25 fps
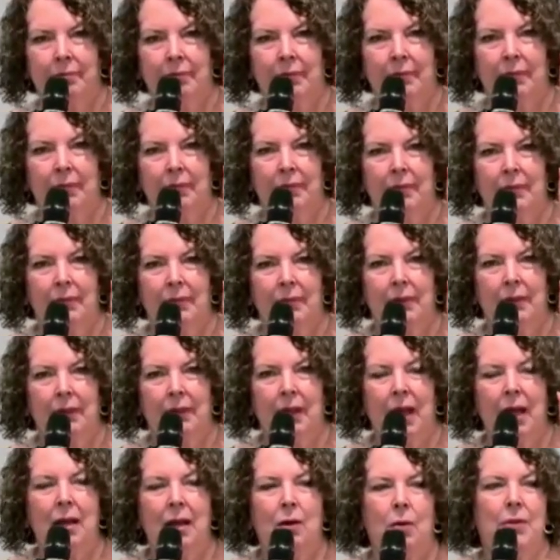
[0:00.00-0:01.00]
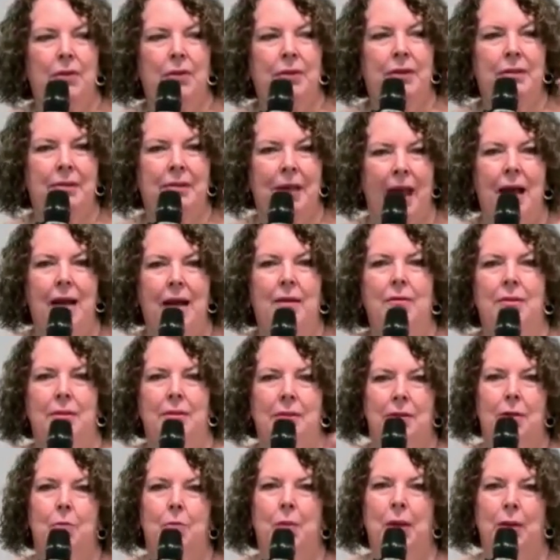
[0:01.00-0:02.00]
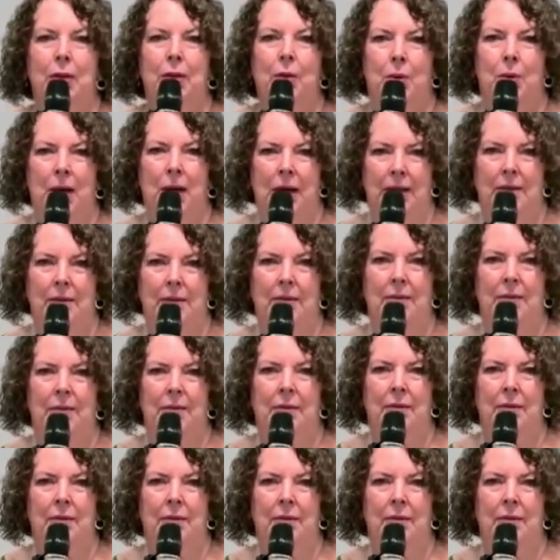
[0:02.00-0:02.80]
and I want this house to be the one.